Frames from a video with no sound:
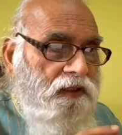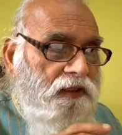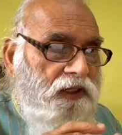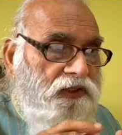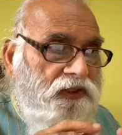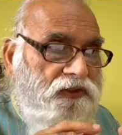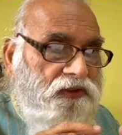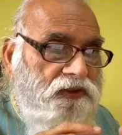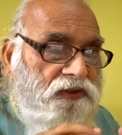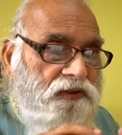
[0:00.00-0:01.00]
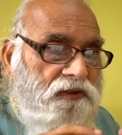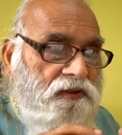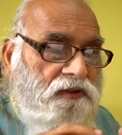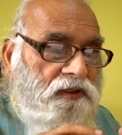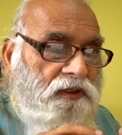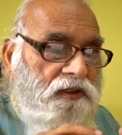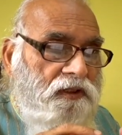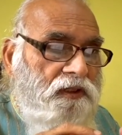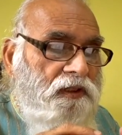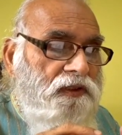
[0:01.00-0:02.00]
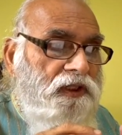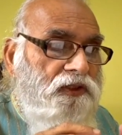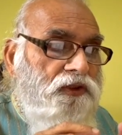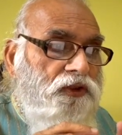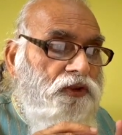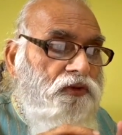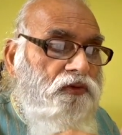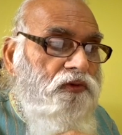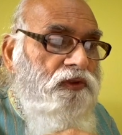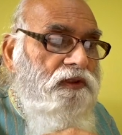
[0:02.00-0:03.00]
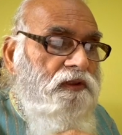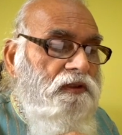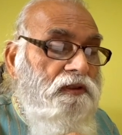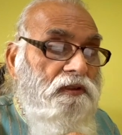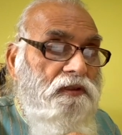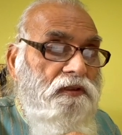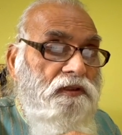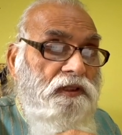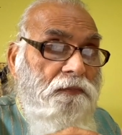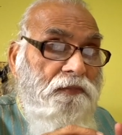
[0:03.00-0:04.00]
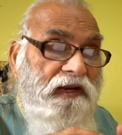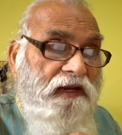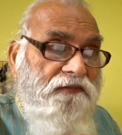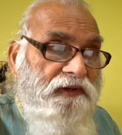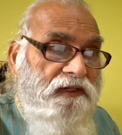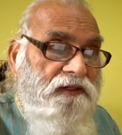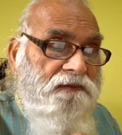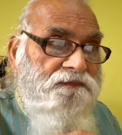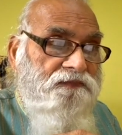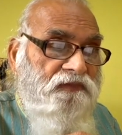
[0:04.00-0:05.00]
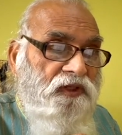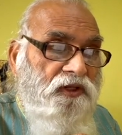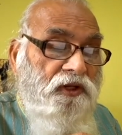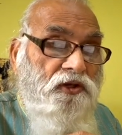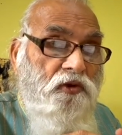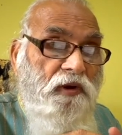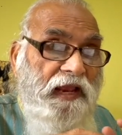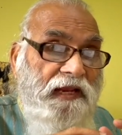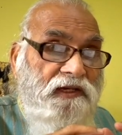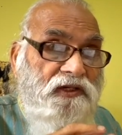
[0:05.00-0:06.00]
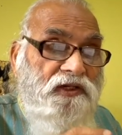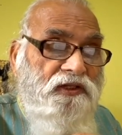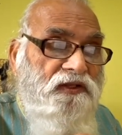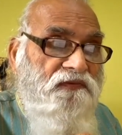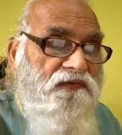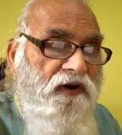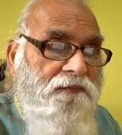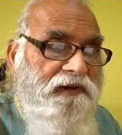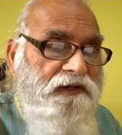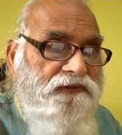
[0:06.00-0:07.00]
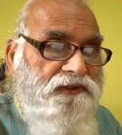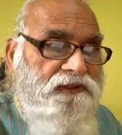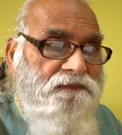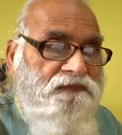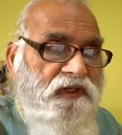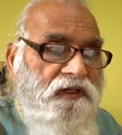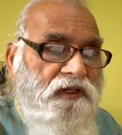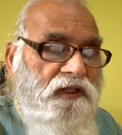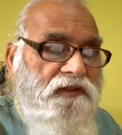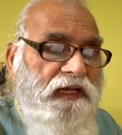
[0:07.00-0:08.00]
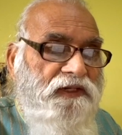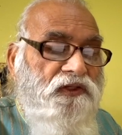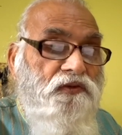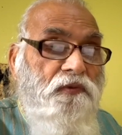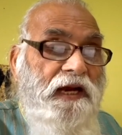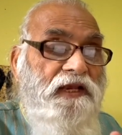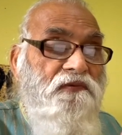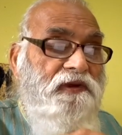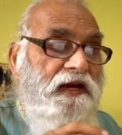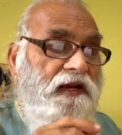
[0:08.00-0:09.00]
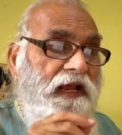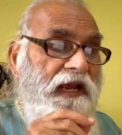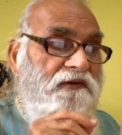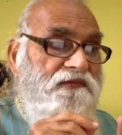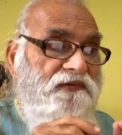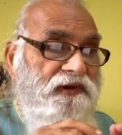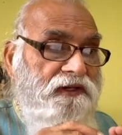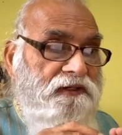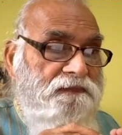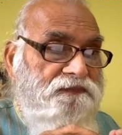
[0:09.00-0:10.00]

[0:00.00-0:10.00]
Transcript: It is the, through the beloved you enter the formless. That is why we are afraid.